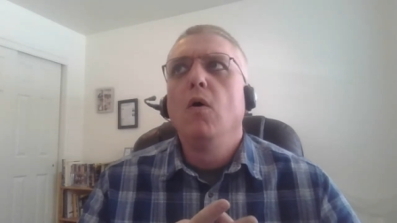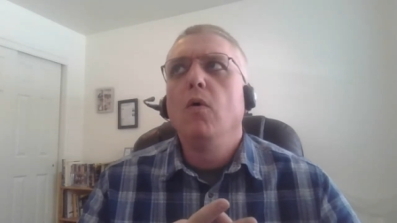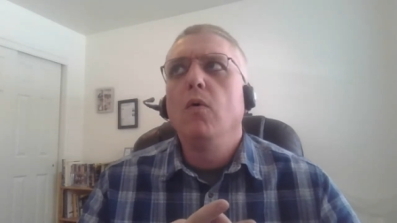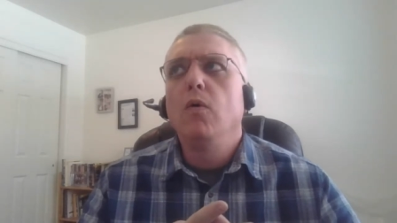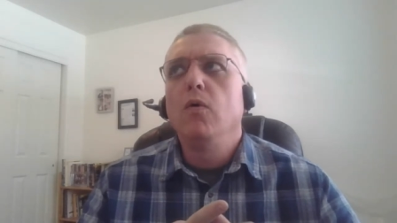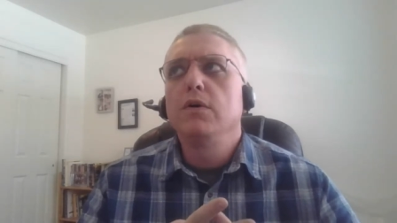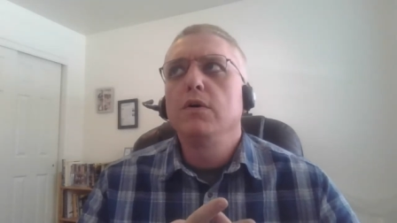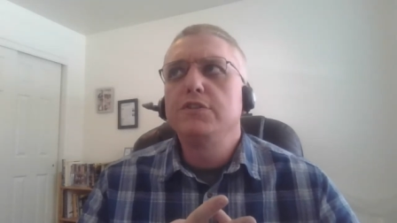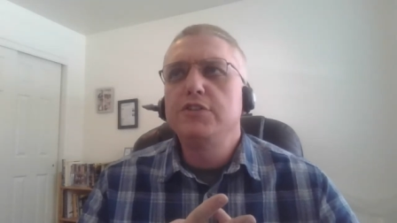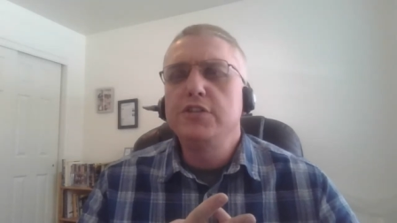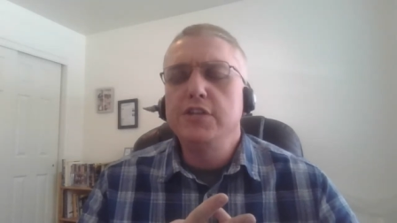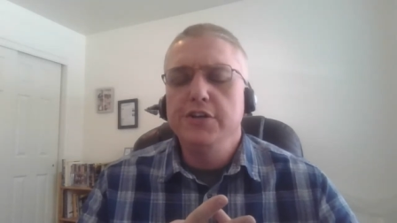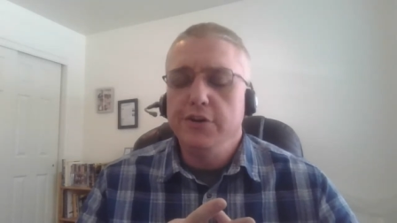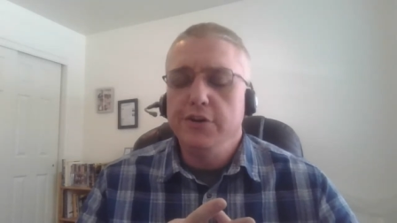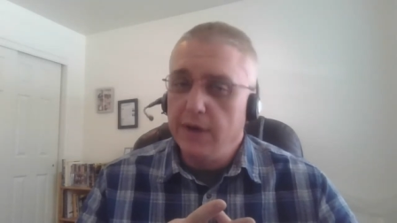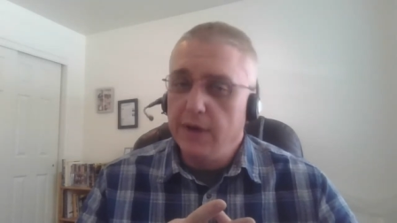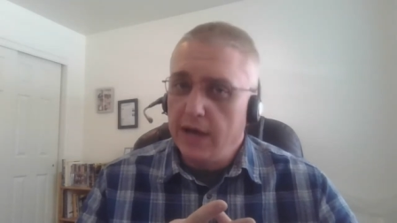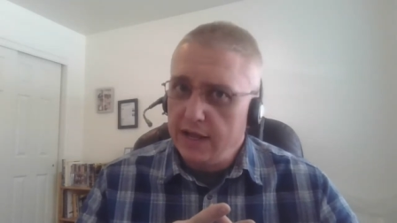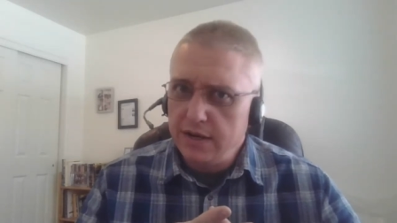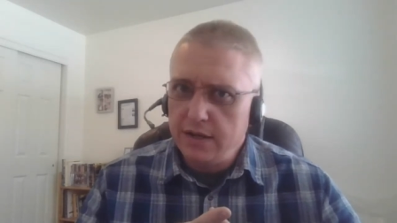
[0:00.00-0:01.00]
or
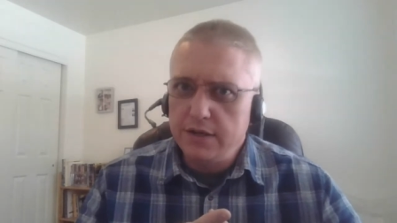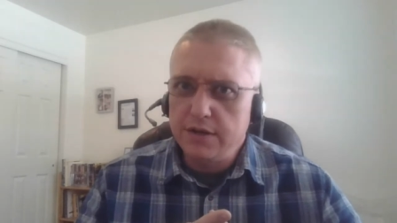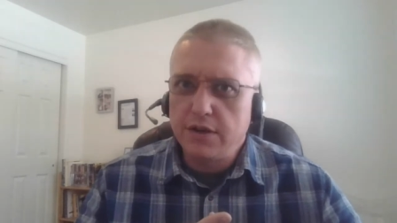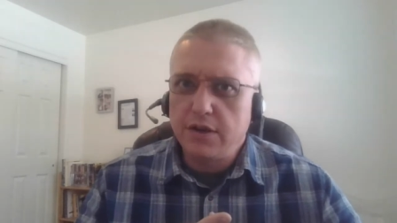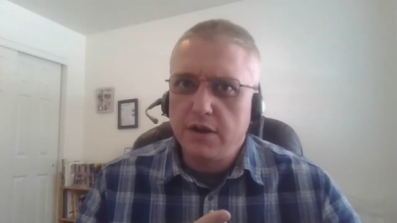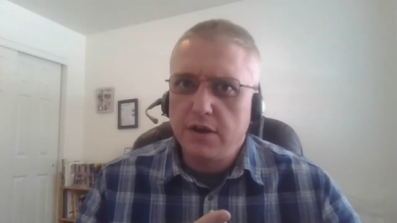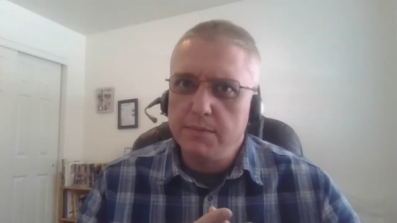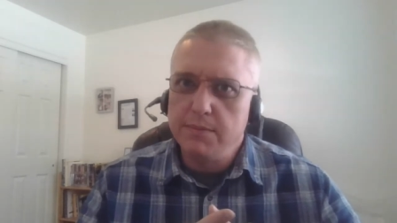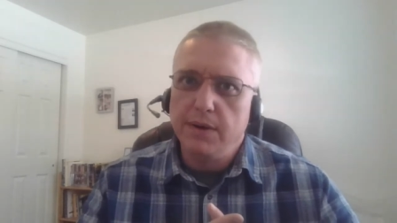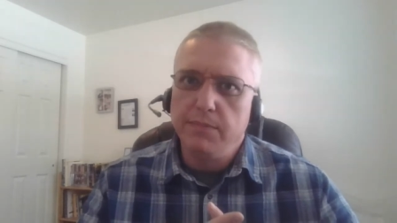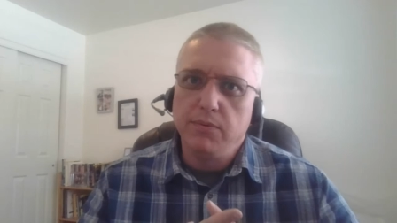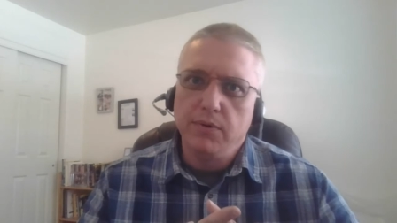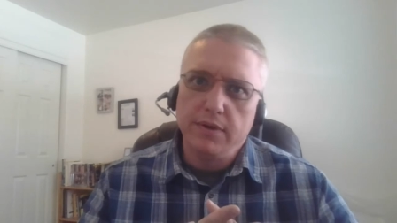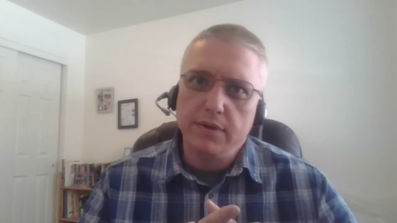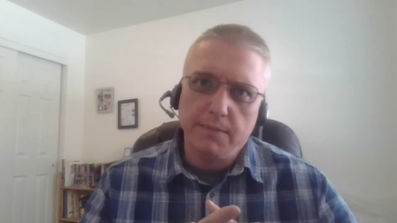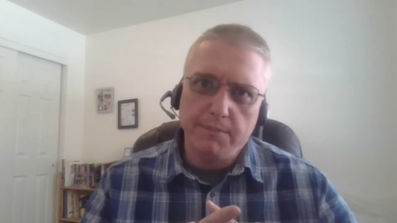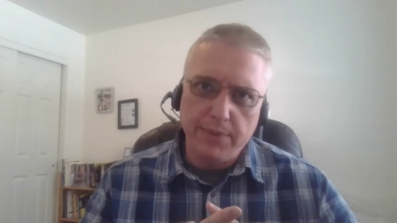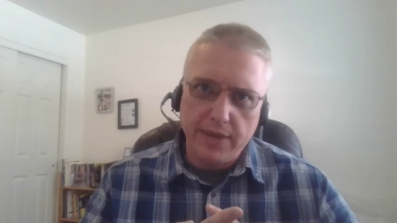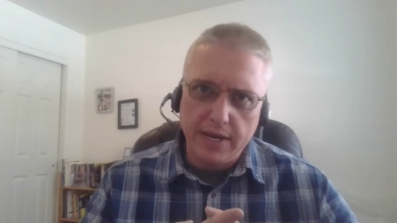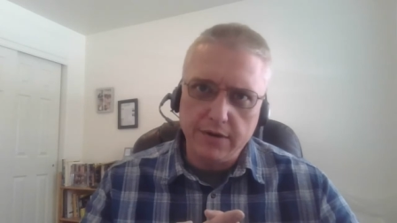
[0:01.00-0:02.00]
two, I need to come up with
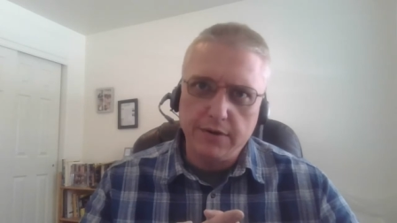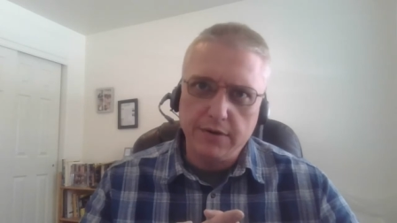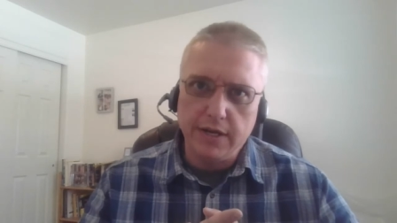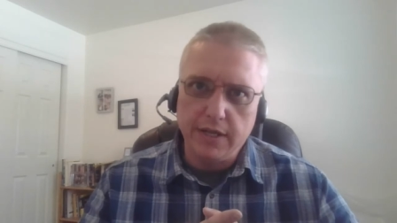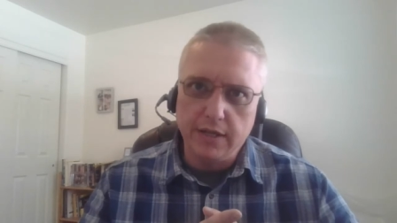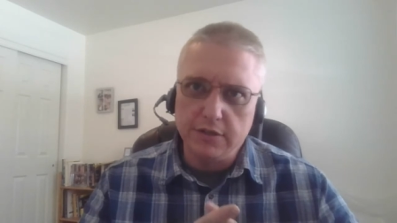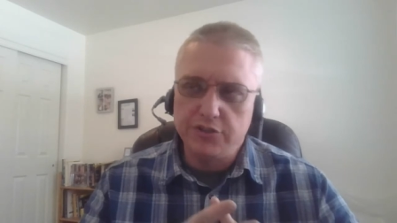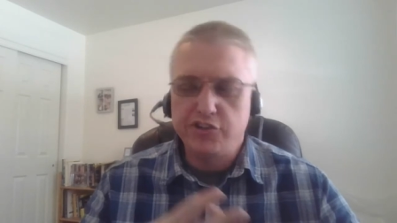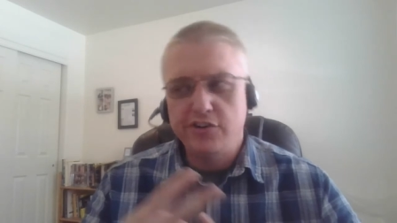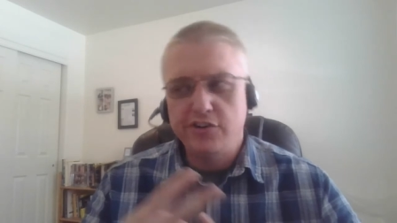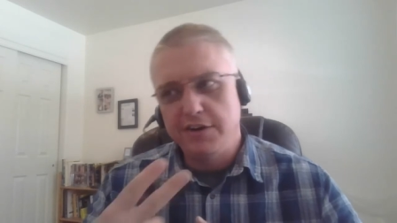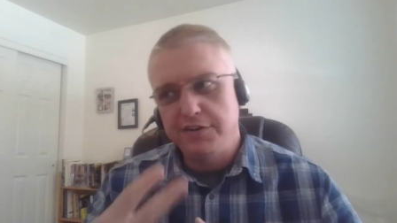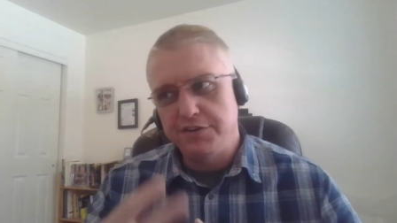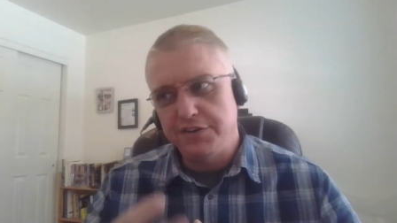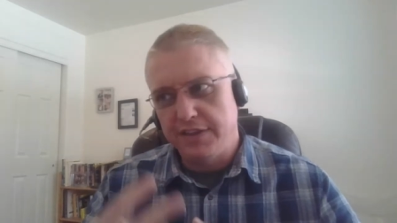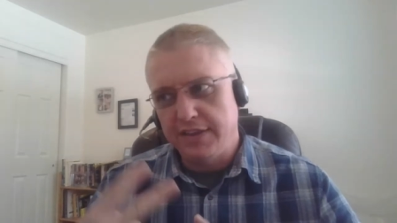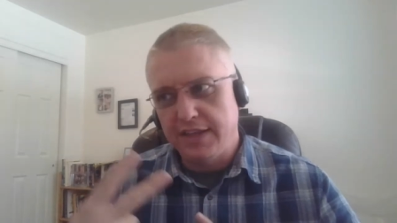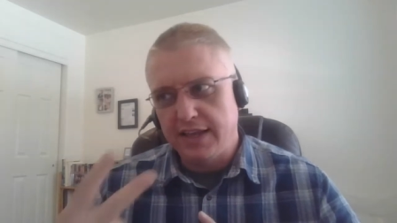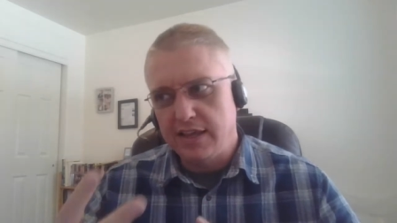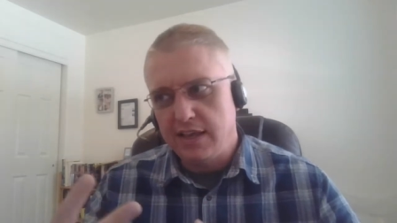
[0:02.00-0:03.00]
a better
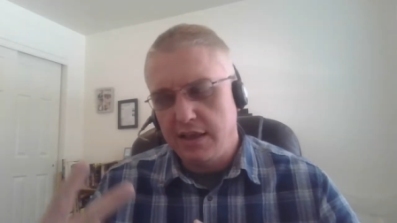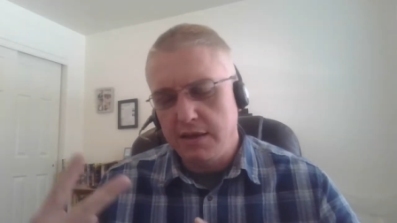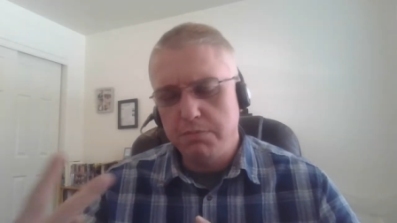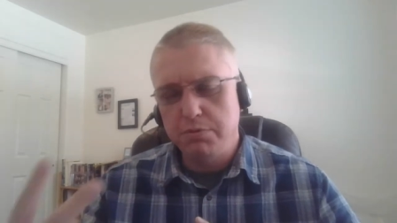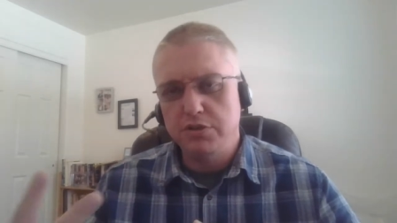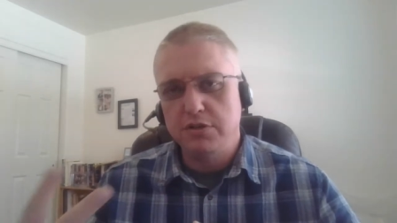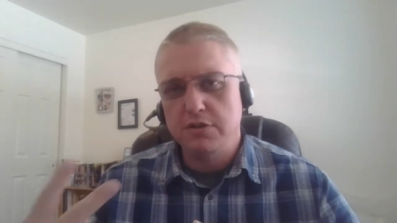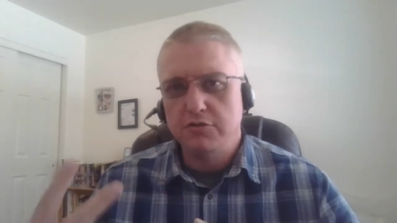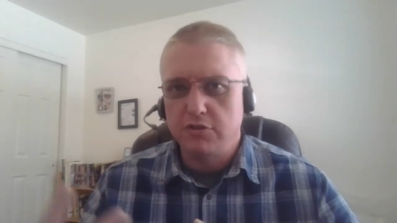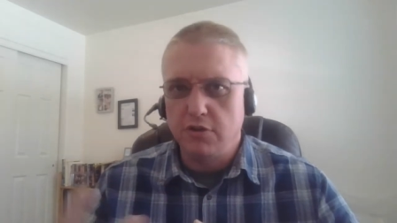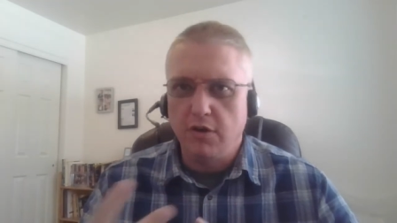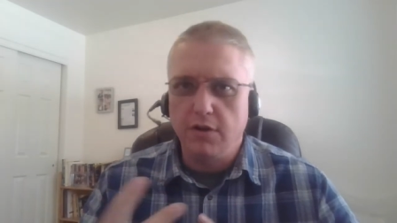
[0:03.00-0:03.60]
illustration that keeps us